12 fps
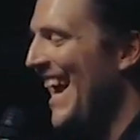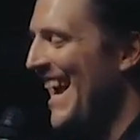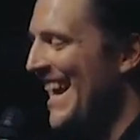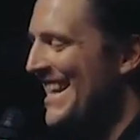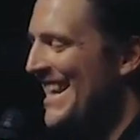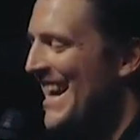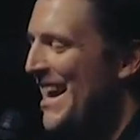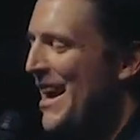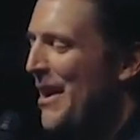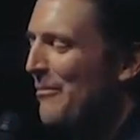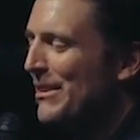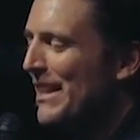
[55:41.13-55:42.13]
and
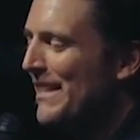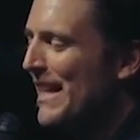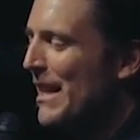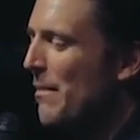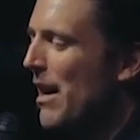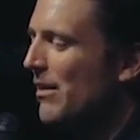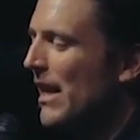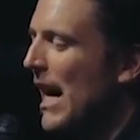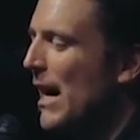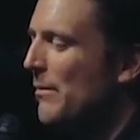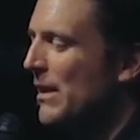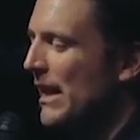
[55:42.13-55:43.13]
but the thing about
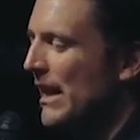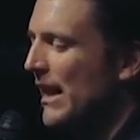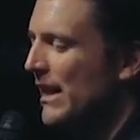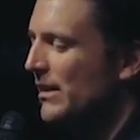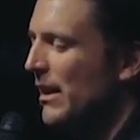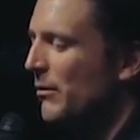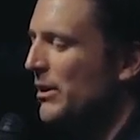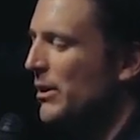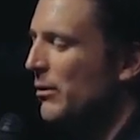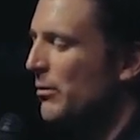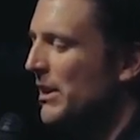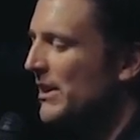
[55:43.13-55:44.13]
comedy, it's like when
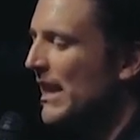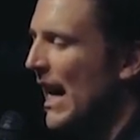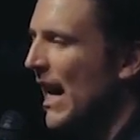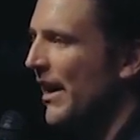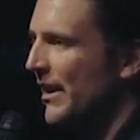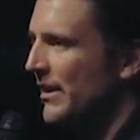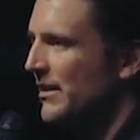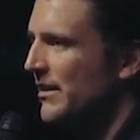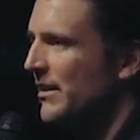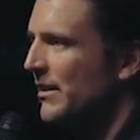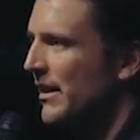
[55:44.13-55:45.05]
you're really honest.